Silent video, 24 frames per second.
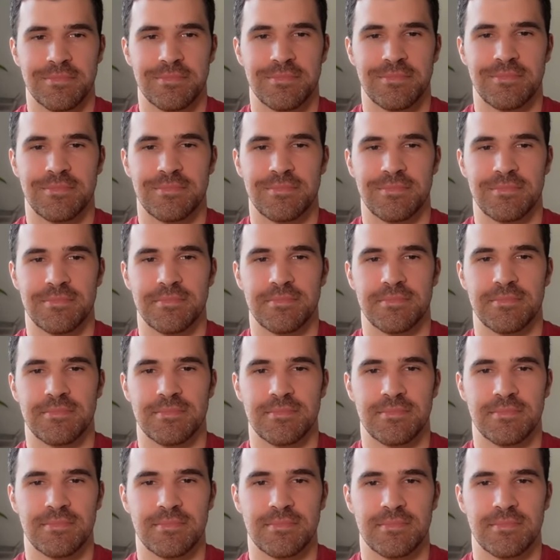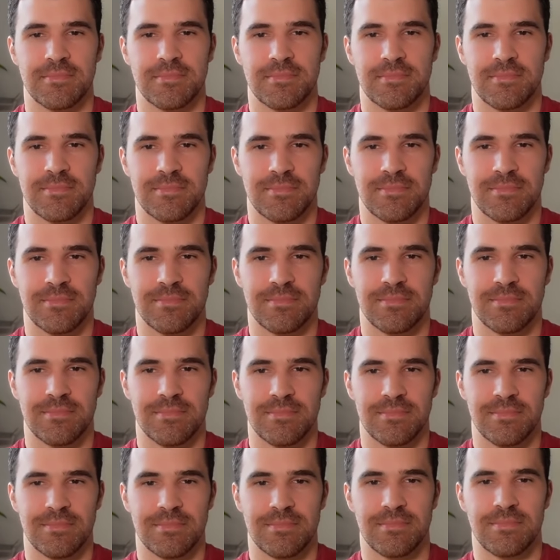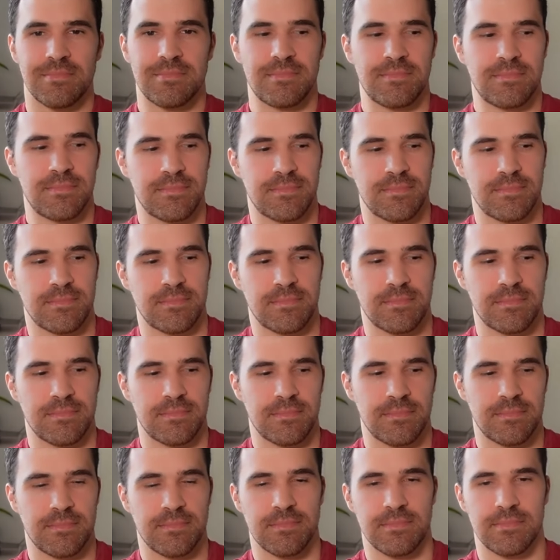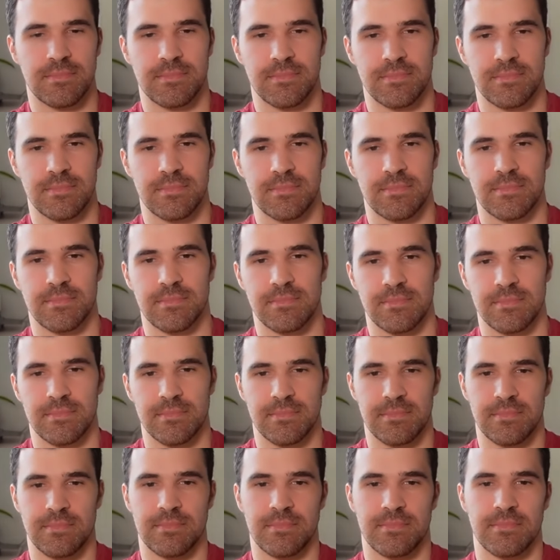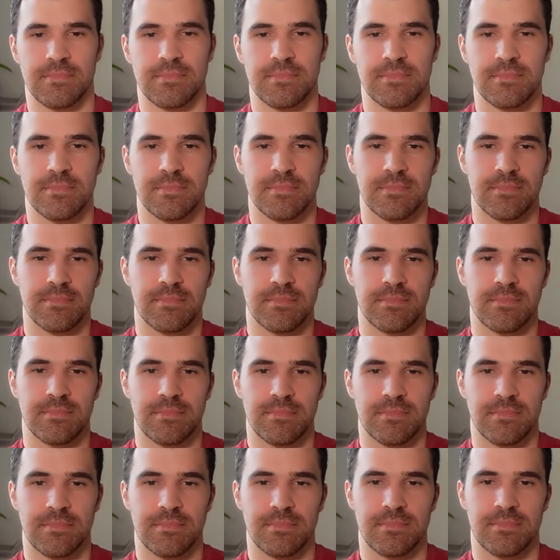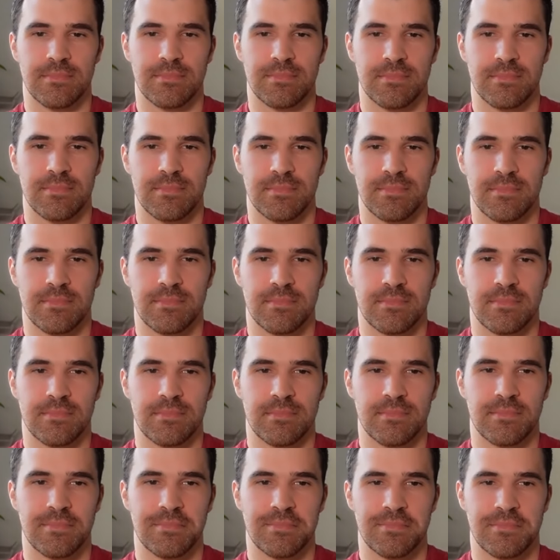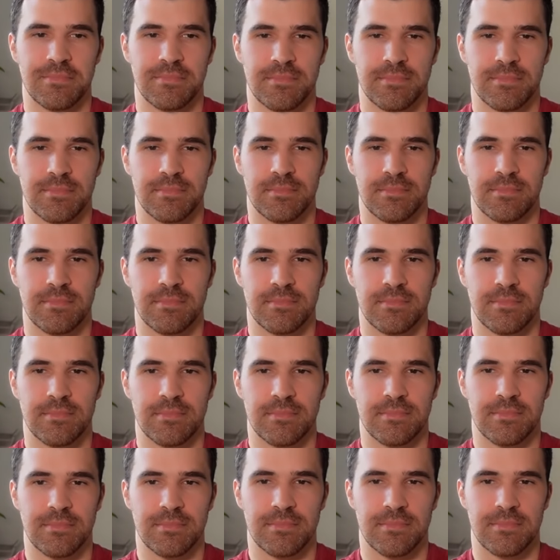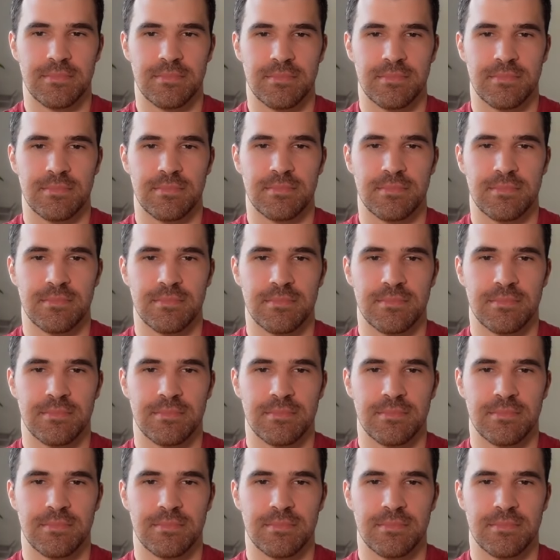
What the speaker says: No words are spoken by the person on screen.